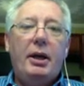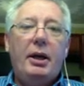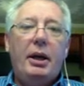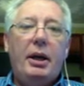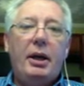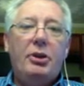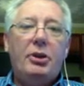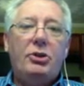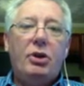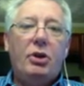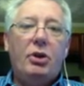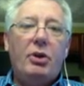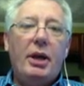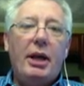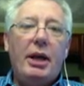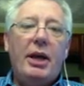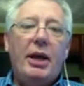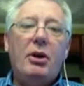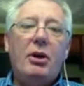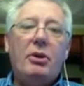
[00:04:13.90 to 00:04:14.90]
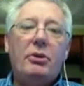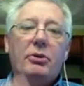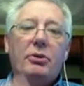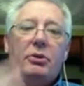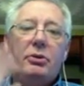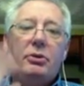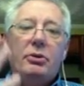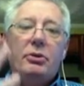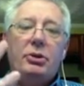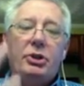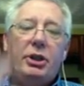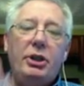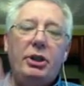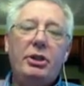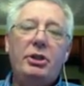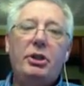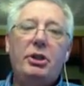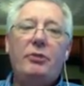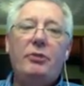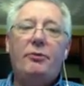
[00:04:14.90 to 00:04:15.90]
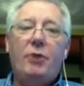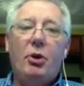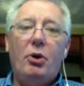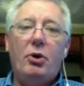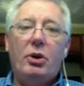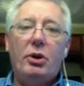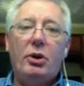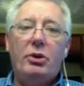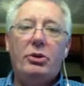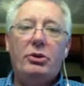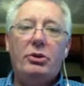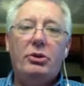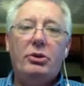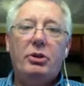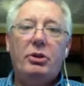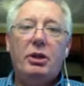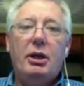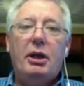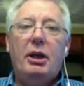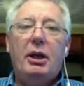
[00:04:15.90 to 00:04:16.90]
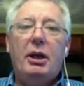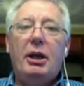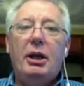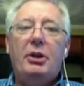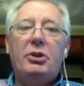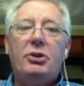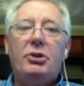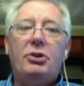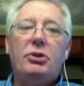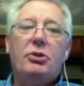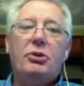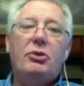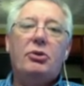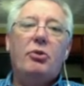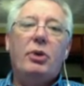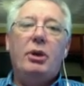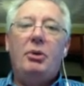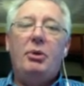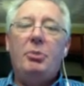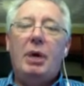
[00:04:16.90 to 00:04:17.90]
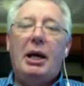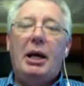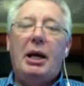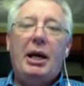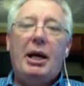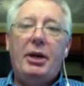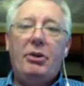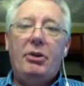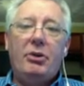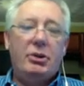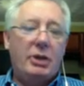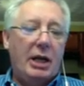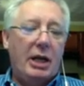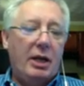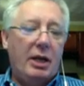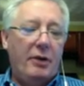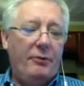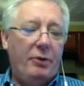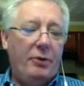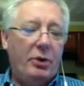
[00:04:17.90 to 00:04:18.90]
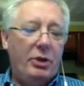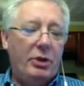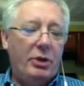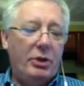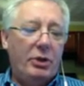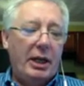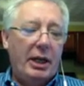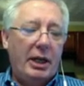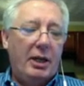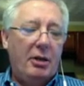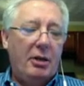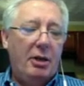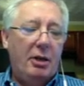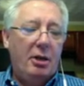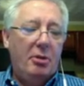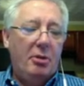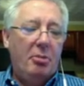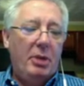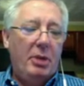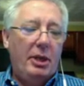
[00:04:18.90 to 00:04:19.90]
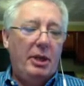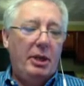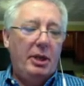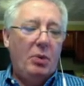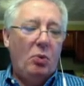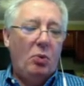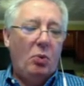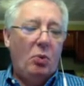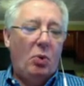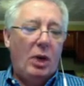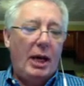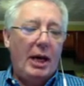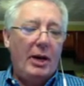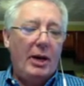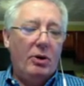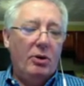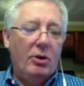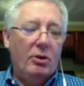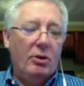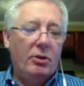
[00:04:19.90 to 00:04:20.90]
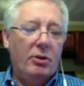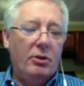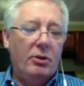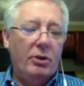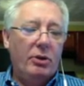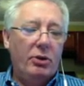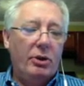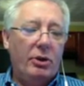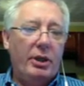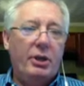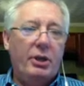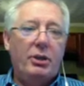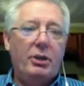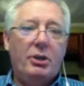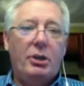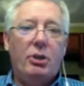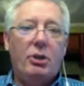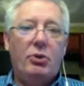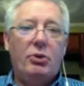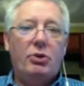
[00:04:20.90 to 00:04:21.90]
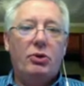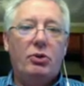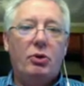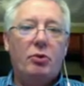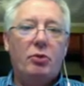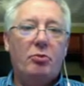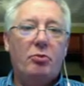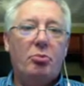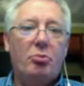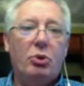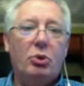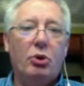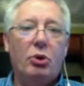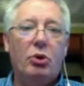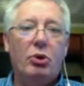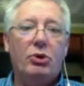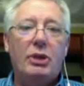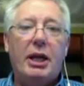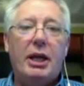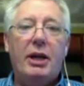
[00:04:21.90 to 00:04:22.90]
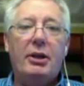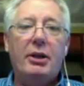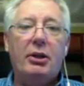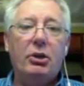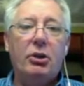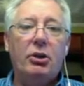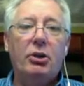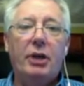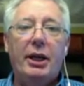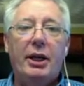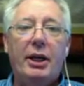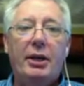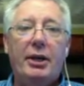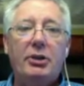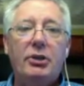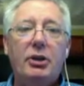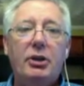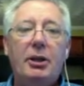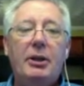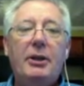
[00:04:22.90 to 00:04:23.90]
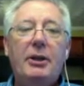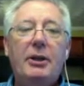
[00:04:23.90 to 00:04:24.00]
And so now she is in focus, and the screen behind her is out of focus. I can make that wider so that it sort of blurs out a little less.